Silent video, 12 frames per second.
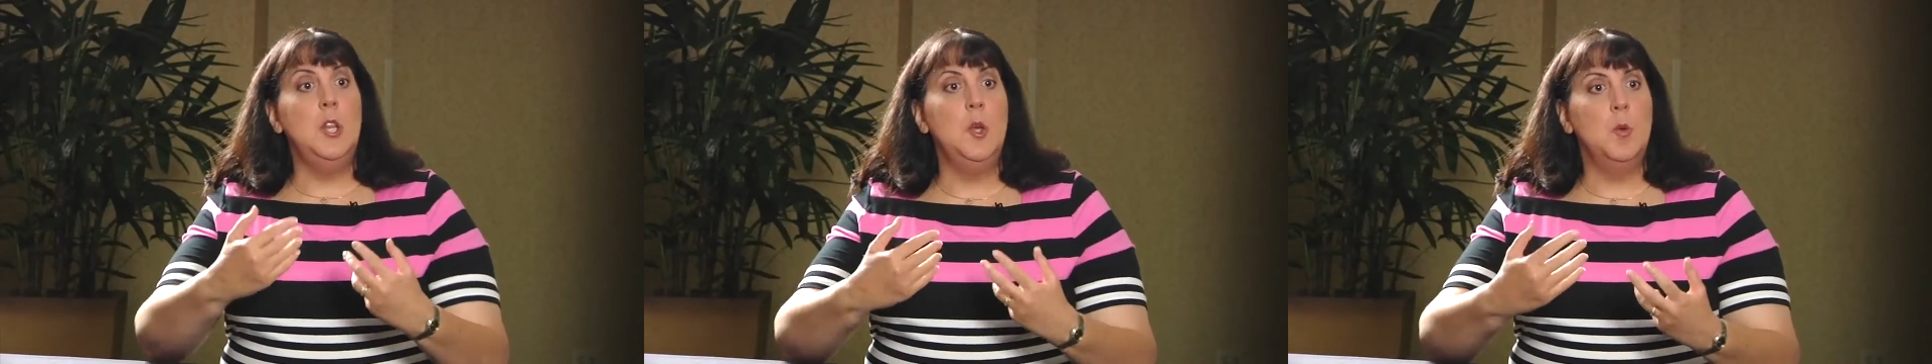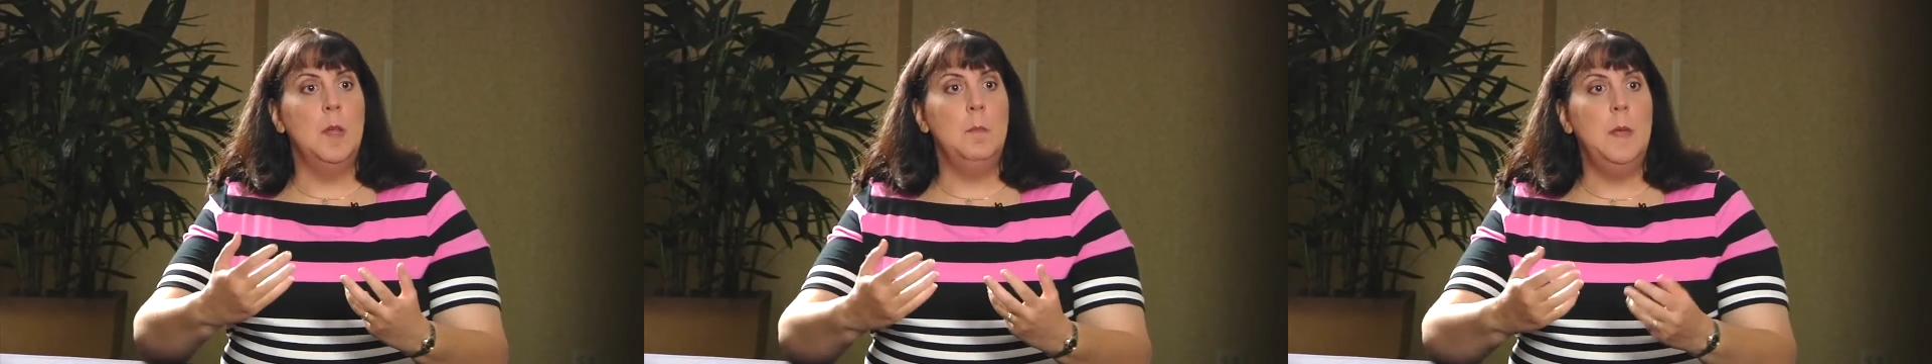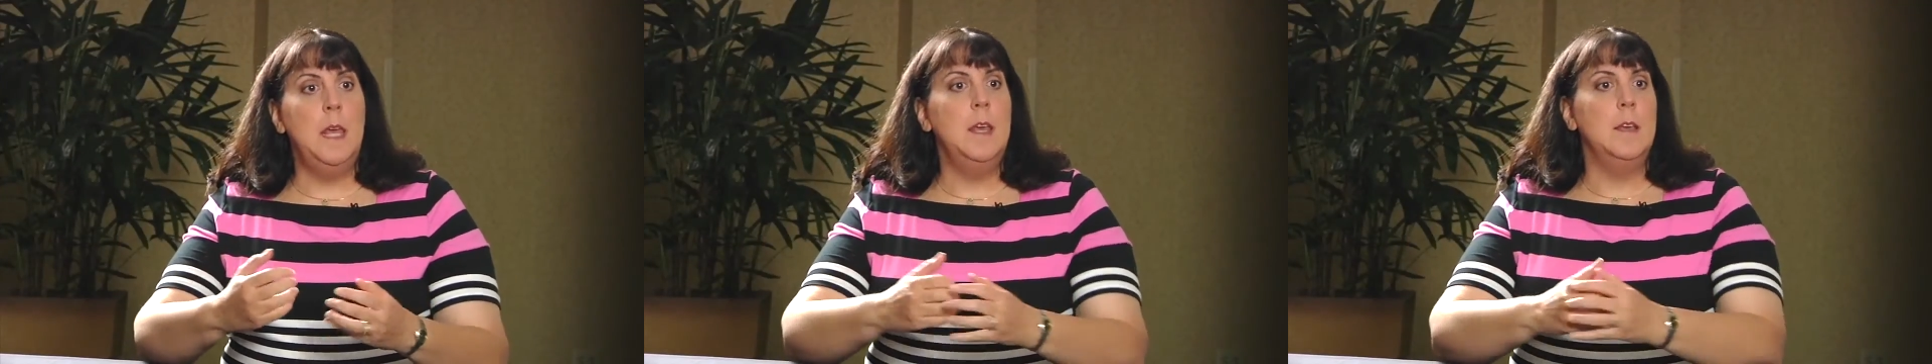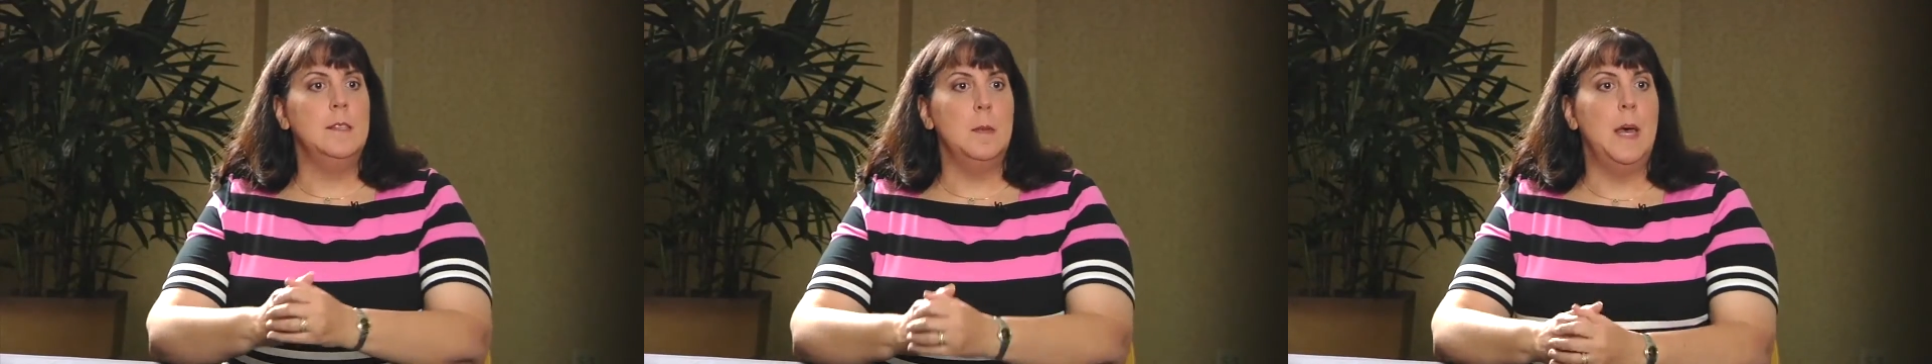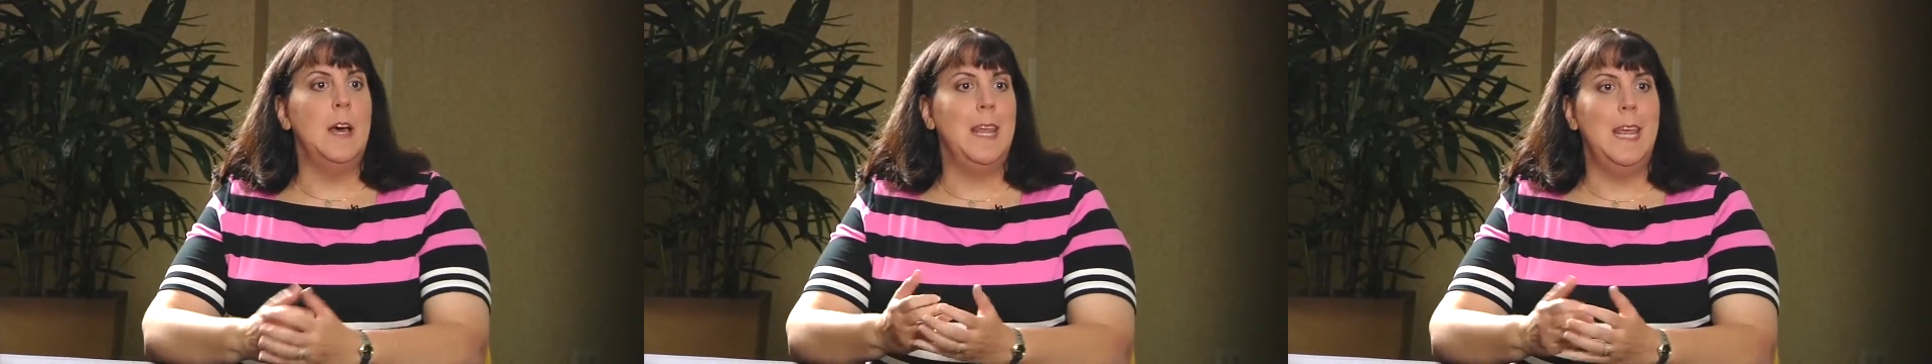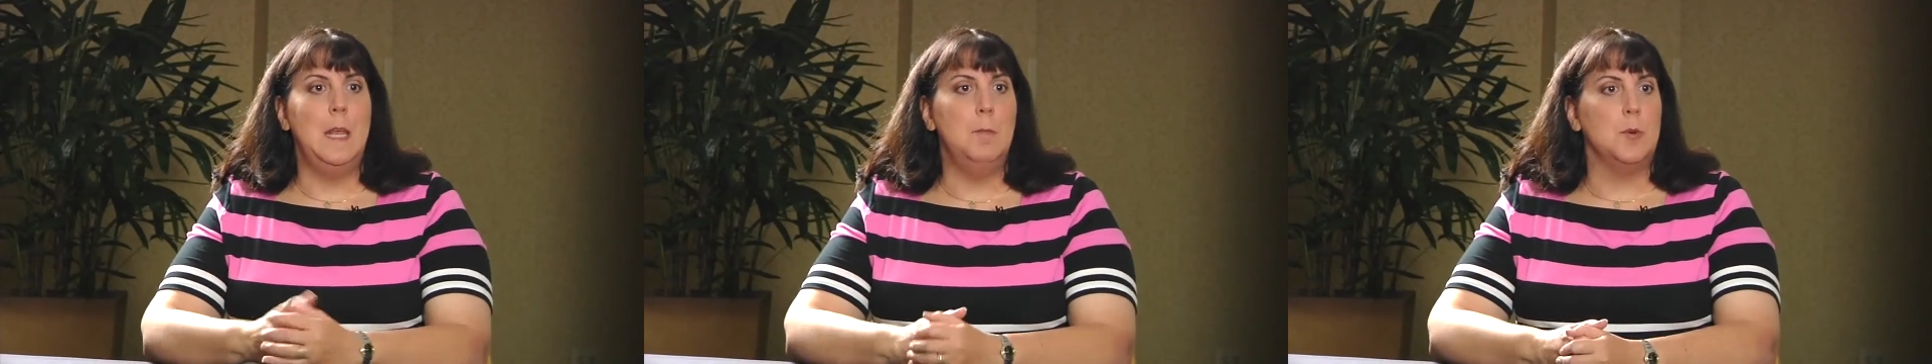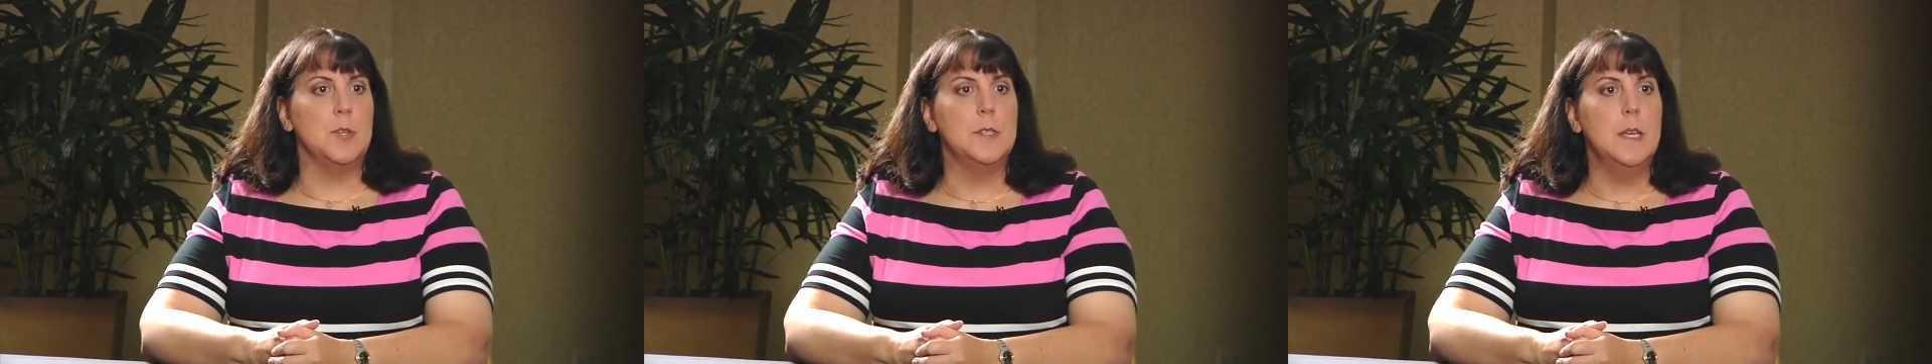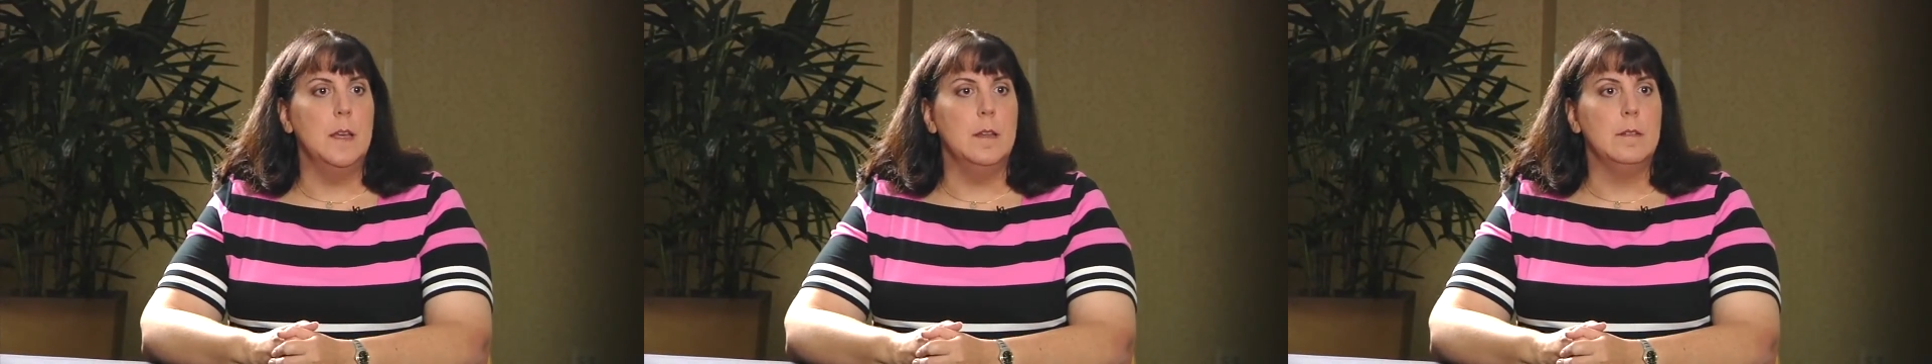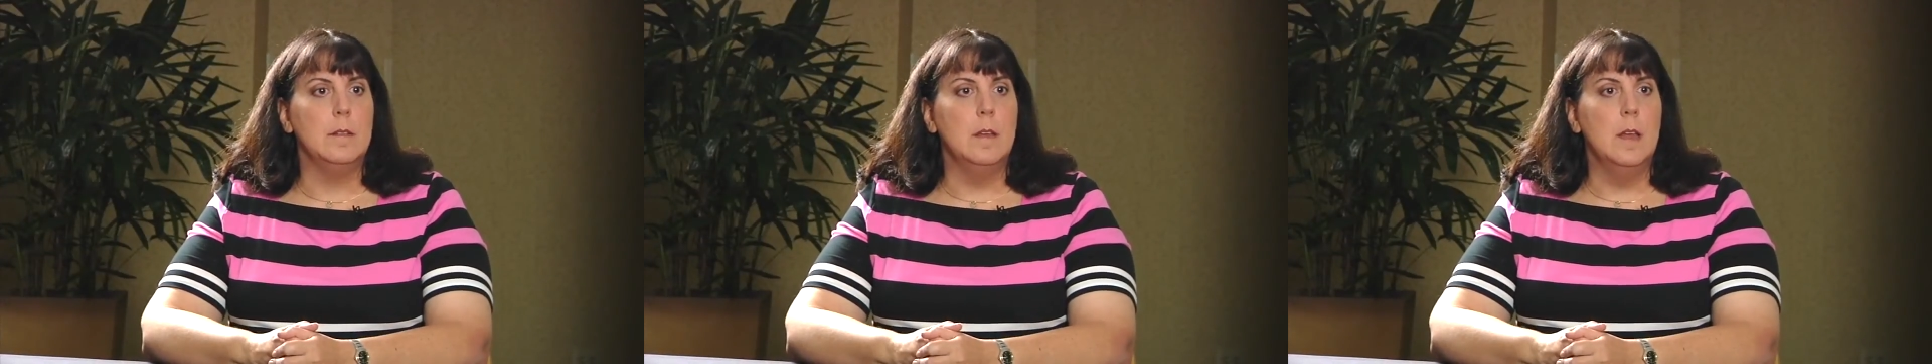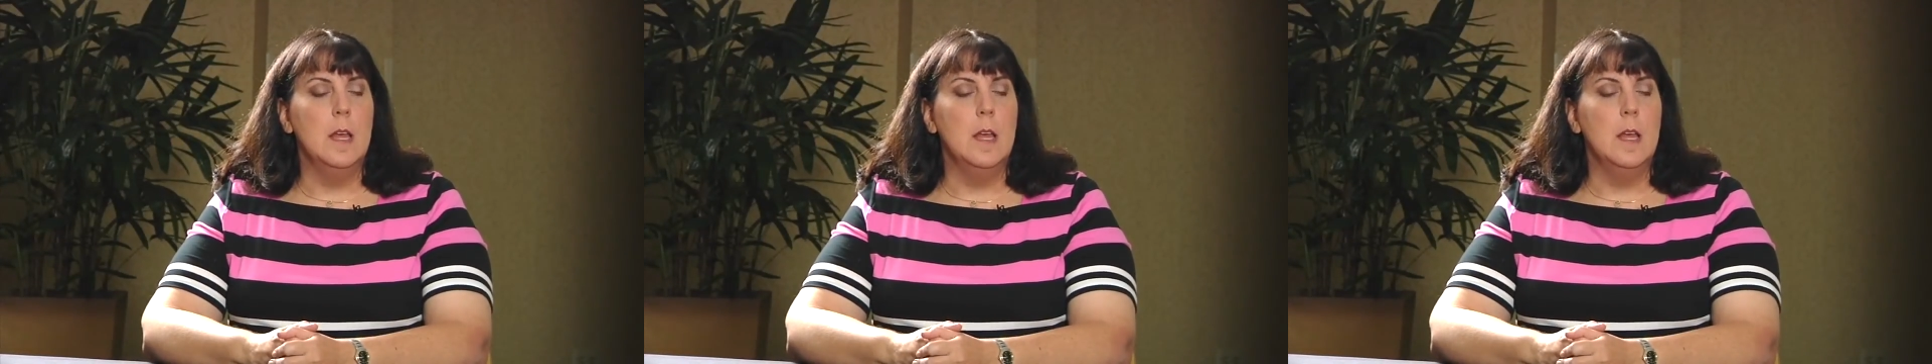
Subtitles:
you and me is about 80%.